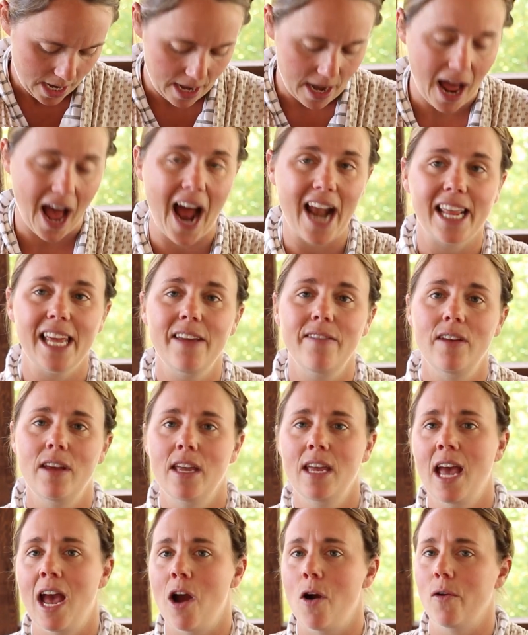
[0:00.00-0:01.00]
not
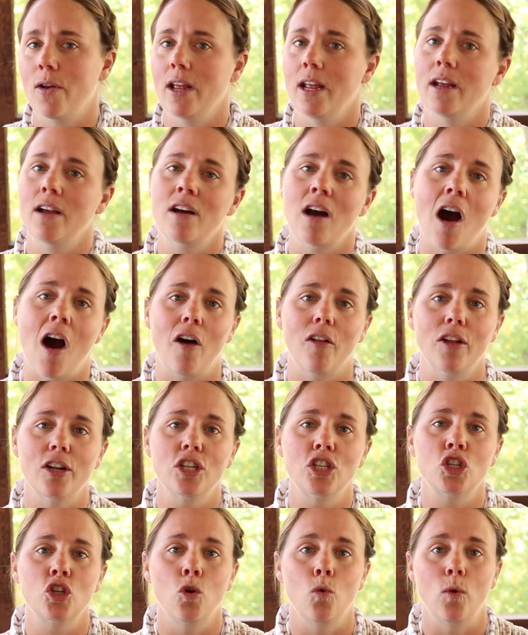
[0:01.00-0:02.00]
even counting
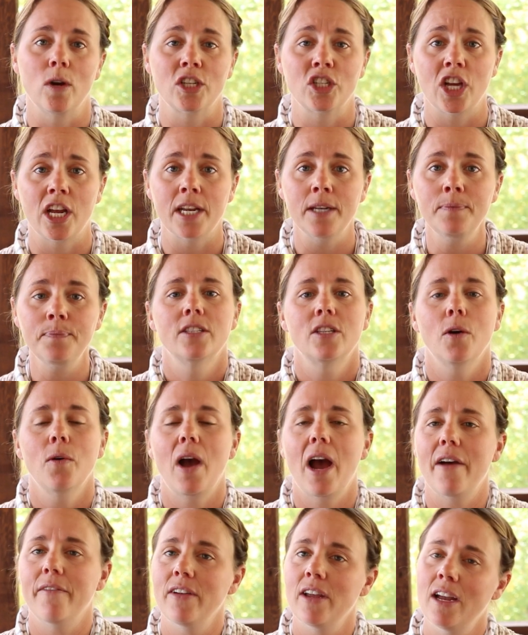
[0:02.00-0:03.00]
college tuition. So
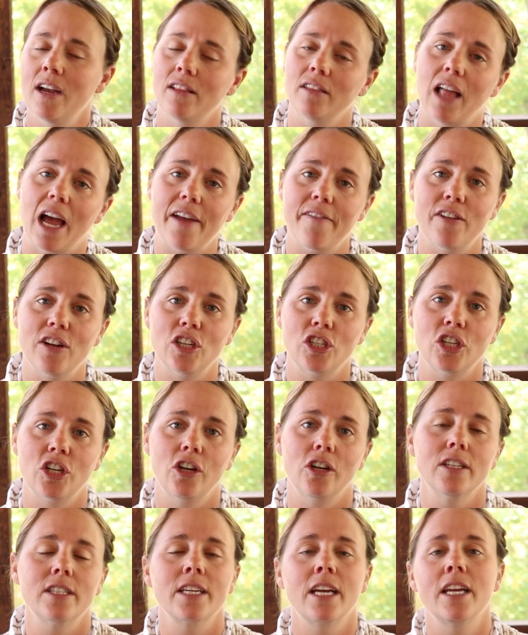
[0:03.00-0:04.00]
having life
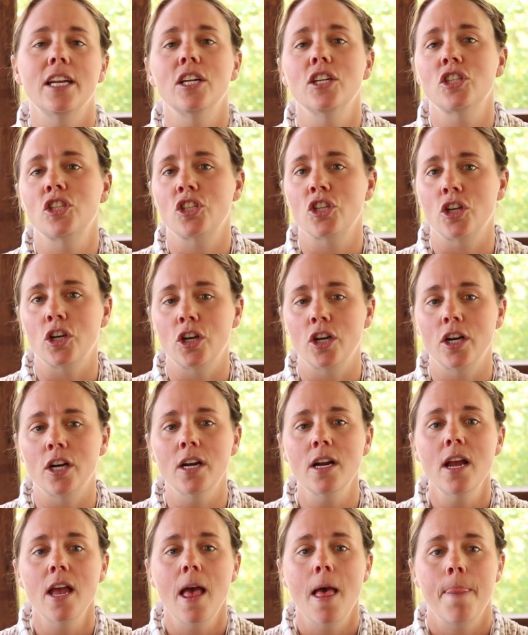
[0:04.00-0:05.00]
insurance can
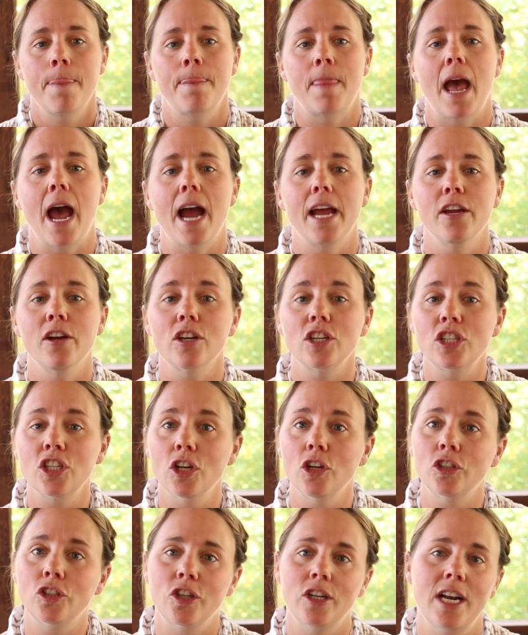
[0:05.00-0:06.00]
ensure that your
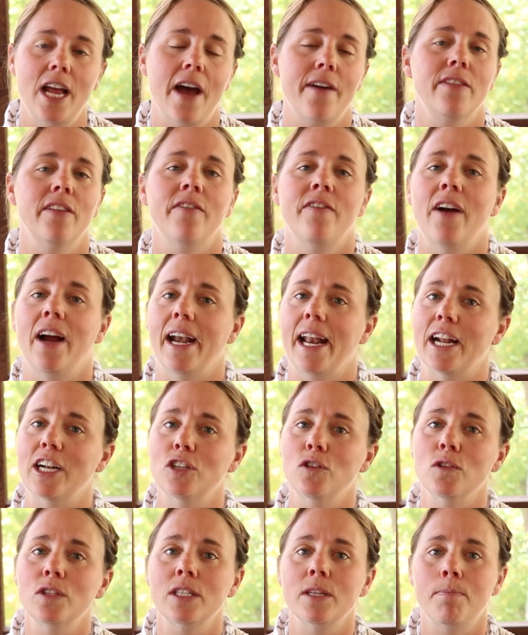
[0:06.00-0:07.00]
children have the
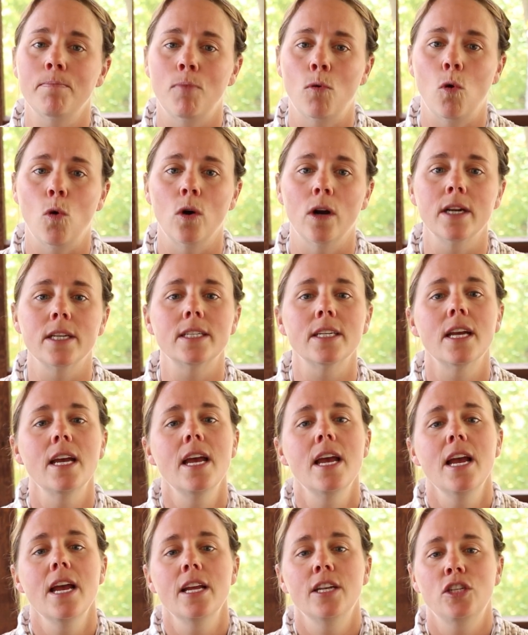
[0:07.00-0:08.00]
financial support
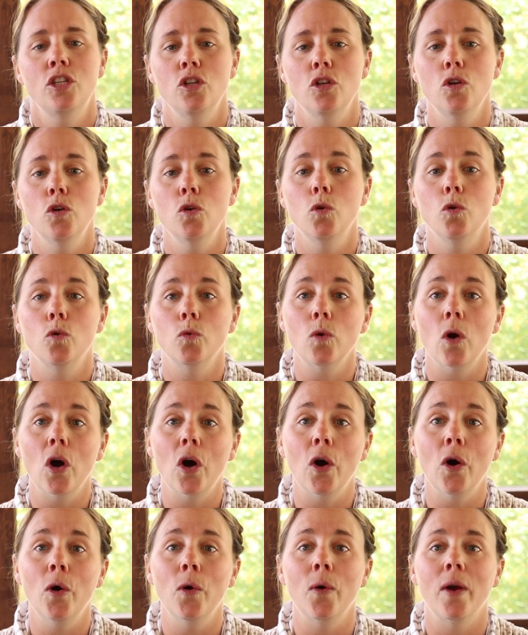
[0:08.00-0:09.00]
to
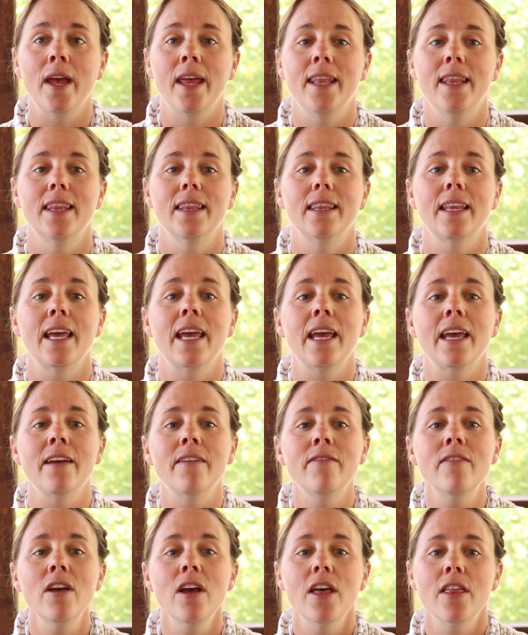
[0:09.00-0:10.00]
grow and
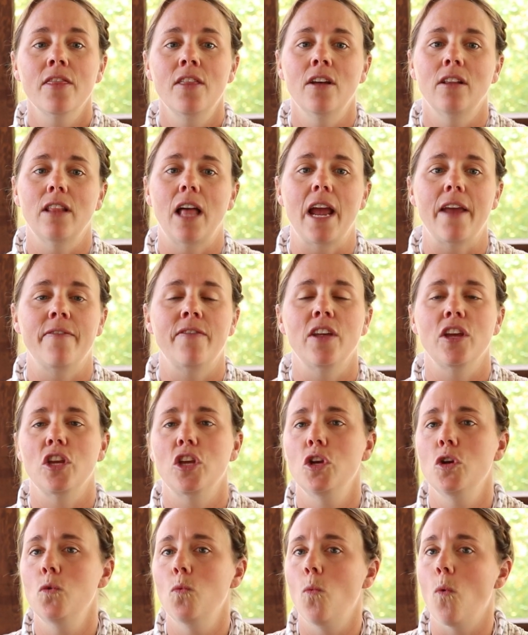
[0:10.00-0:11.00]
live the life that
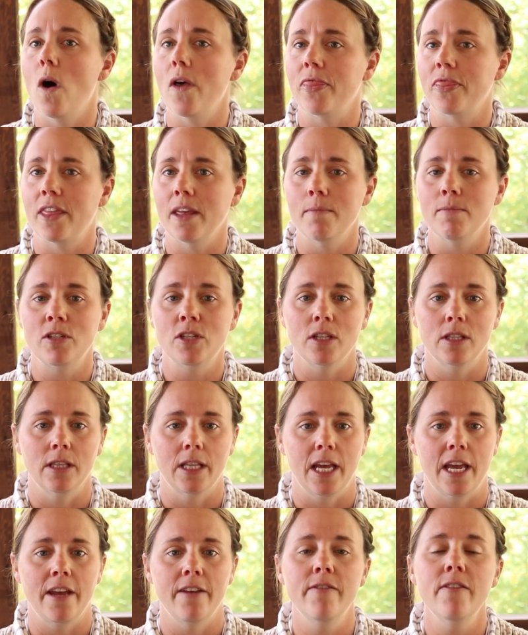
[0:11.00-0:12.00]
you want them to
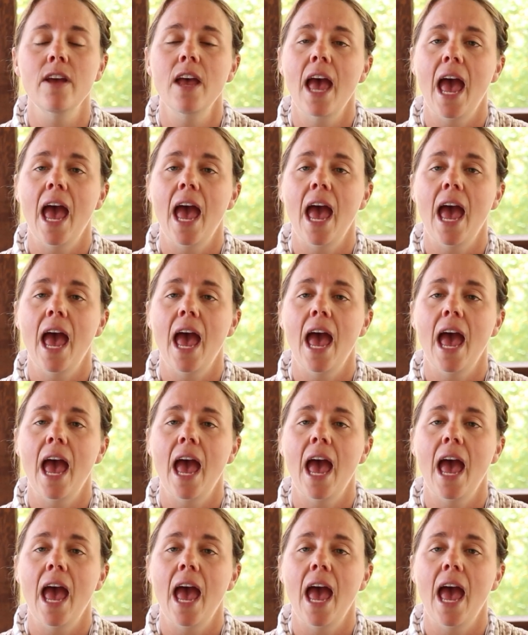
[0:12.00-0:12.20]
live